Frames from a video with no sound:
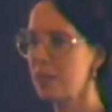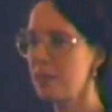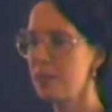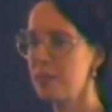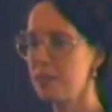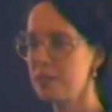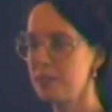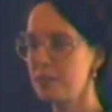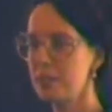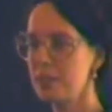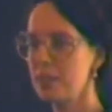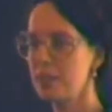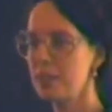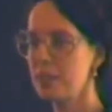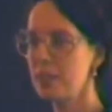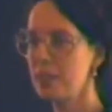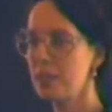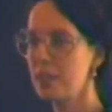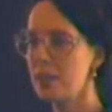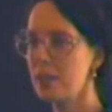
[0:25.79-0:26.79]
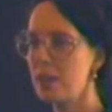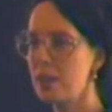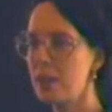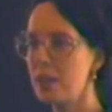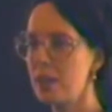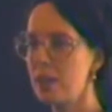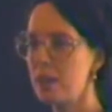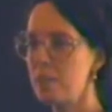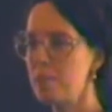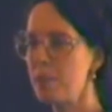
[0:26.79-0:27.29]
his
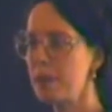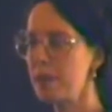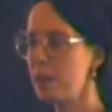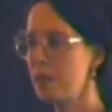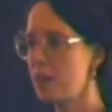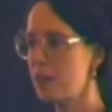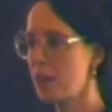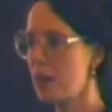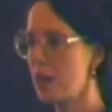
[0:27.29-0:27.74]
many